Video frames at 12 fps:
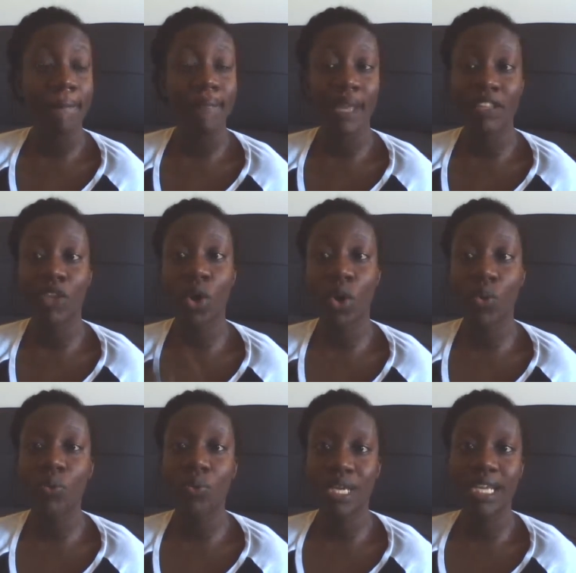like the
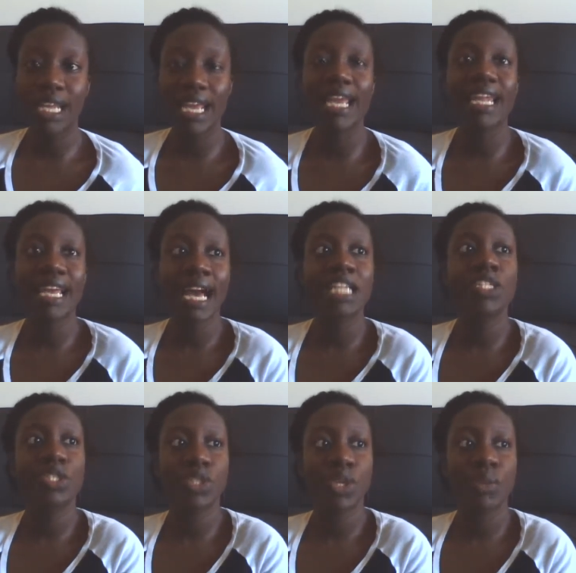whole reading, and it got
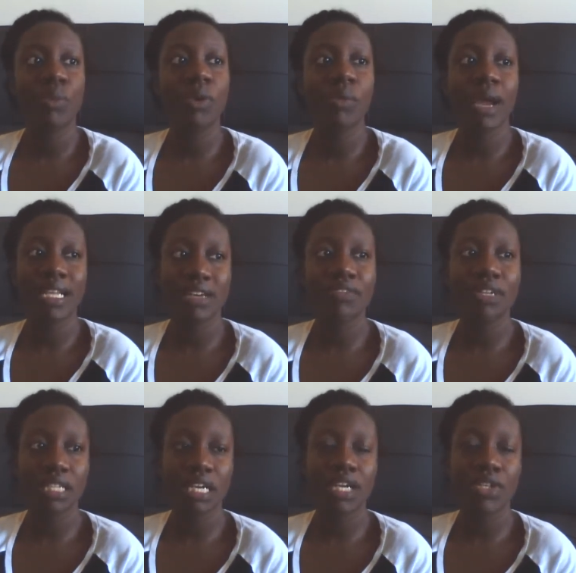to a certain point where I
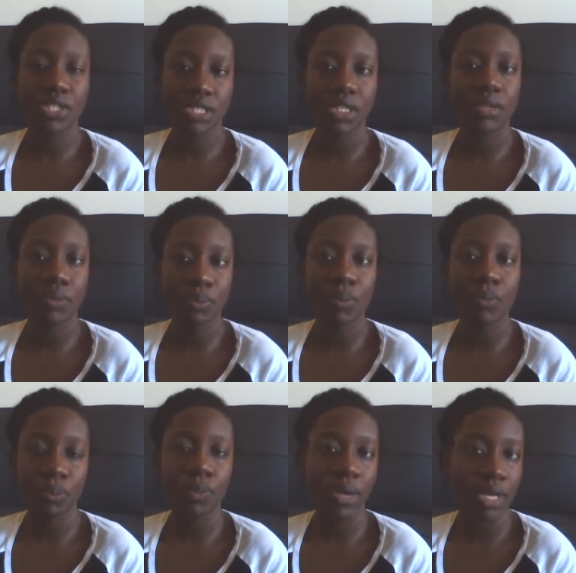definitely understood
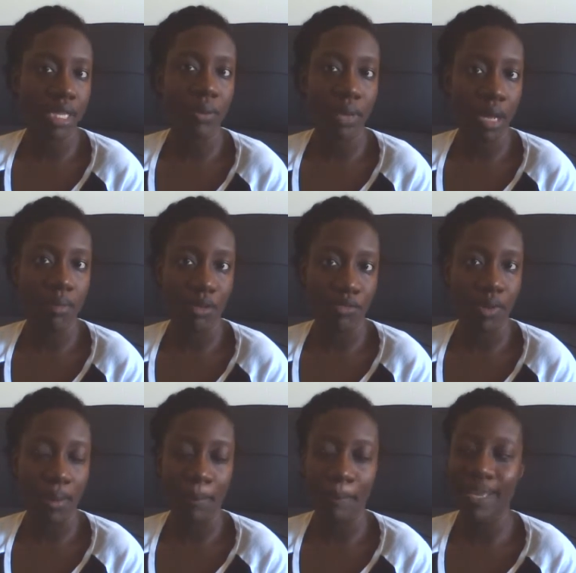where they were coming
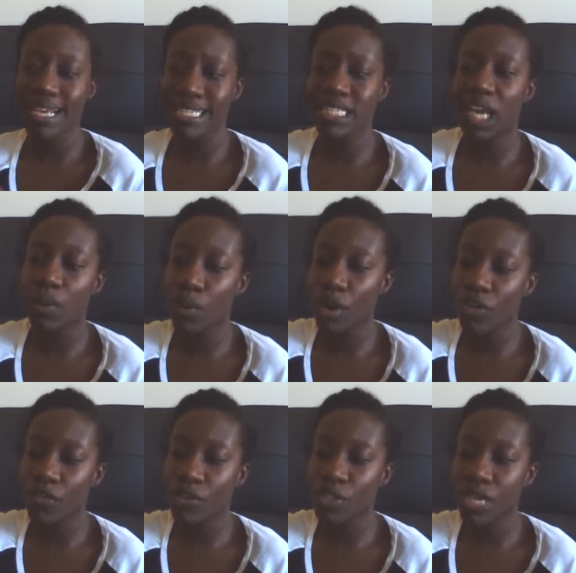from, because there were a
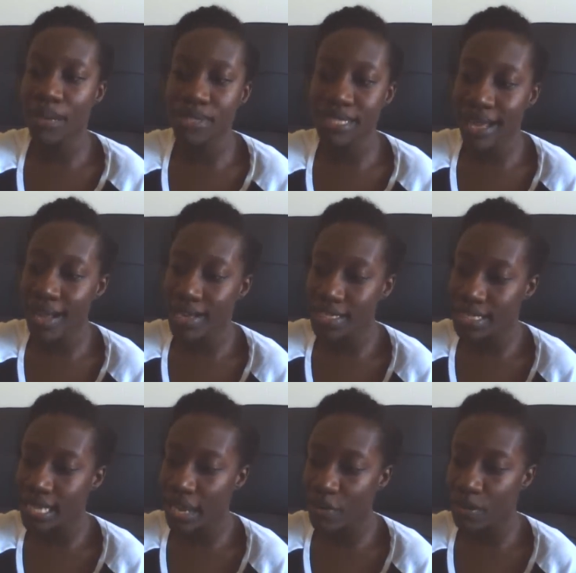few chapters, I
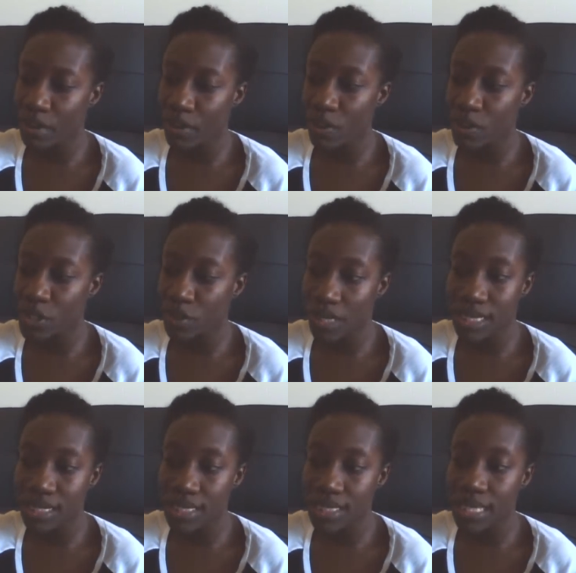honestly can't remember which
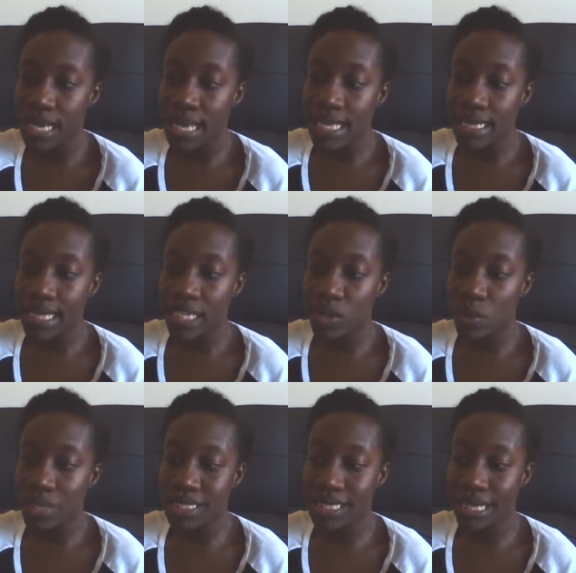ones, that
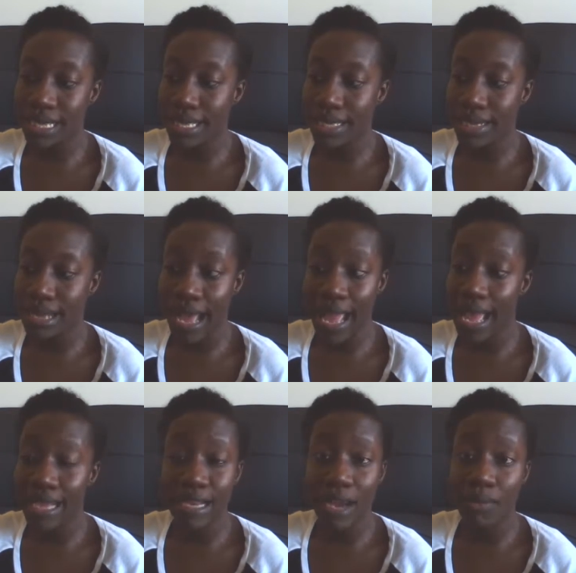towards the end I
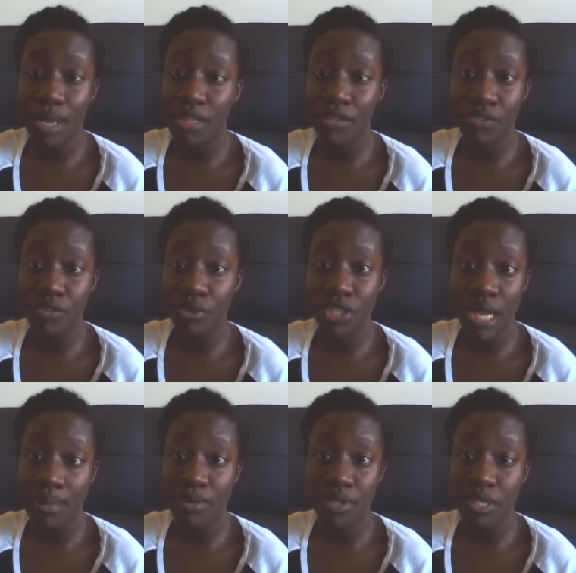had not read the full
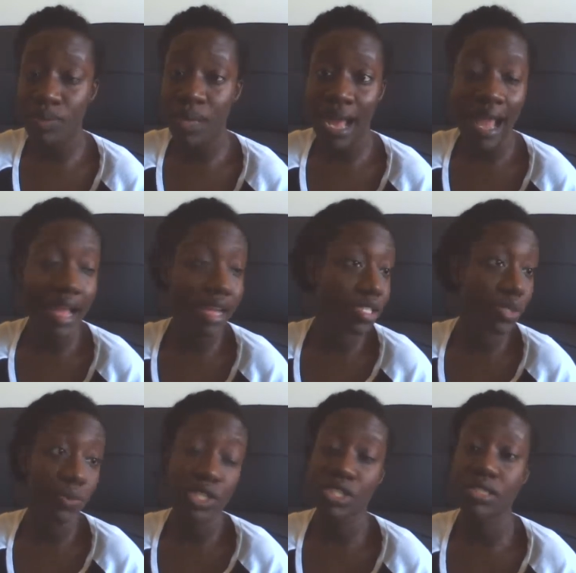chapters, but I
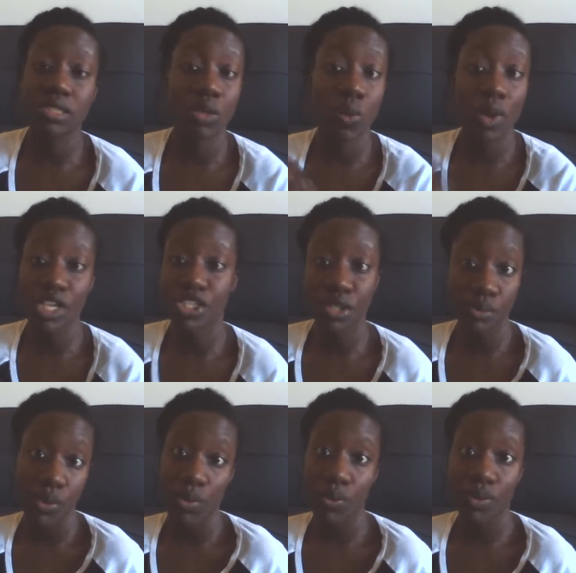switched to question
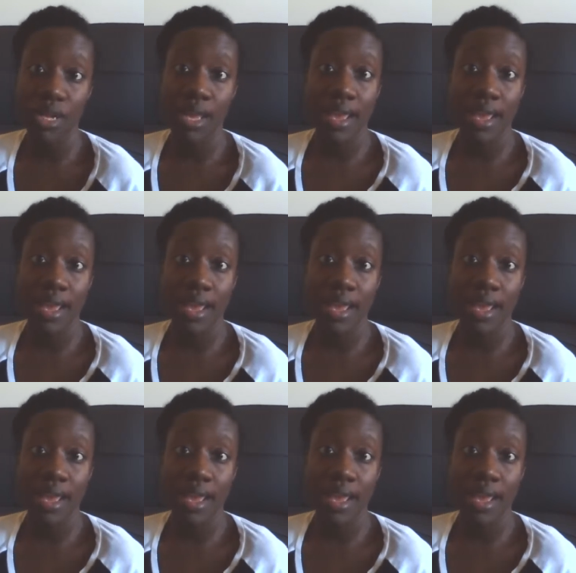mode